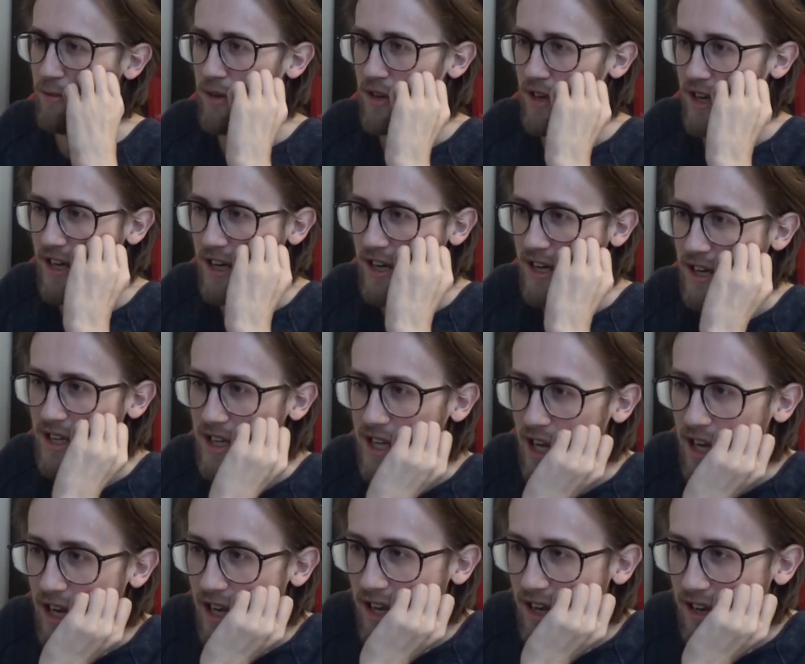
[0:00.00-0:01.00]
But
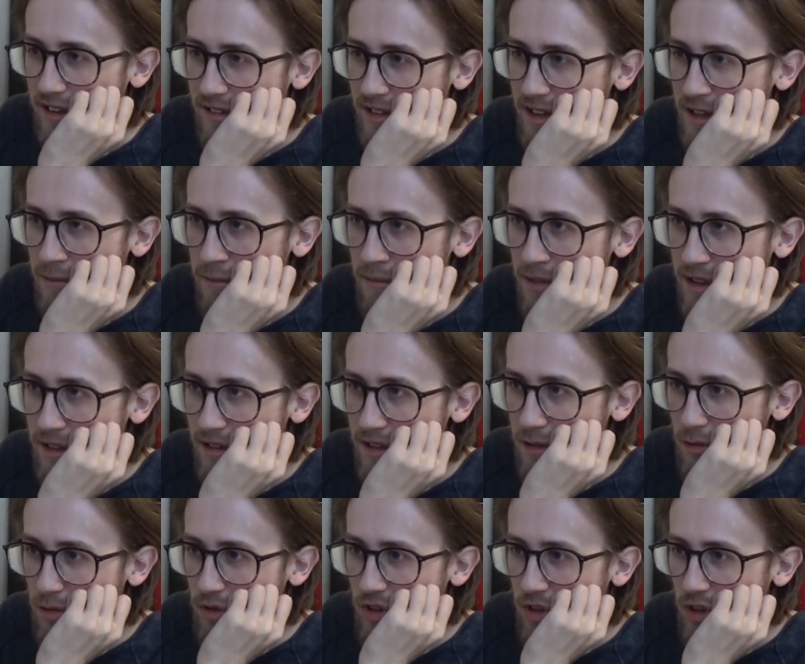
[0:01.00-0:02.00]
liked him.
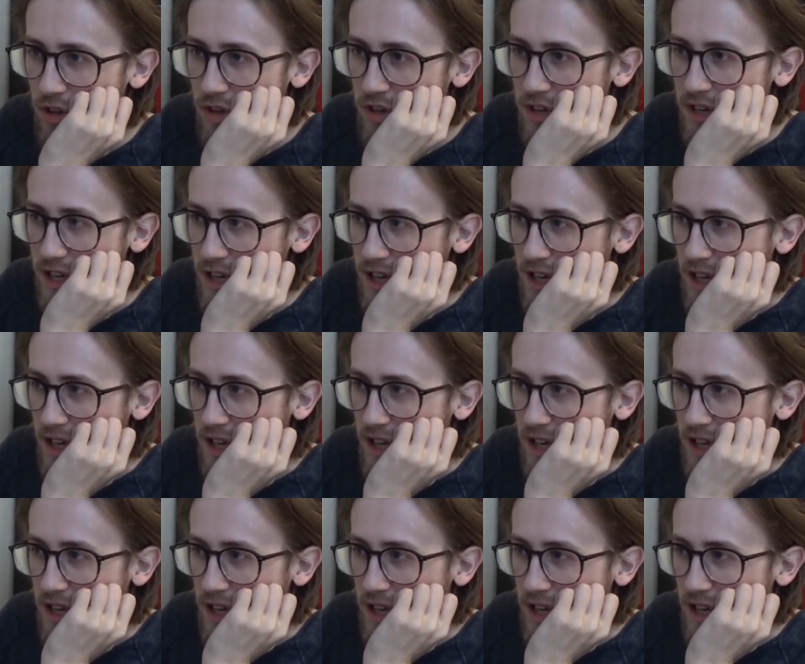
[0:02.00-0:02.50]
He was good.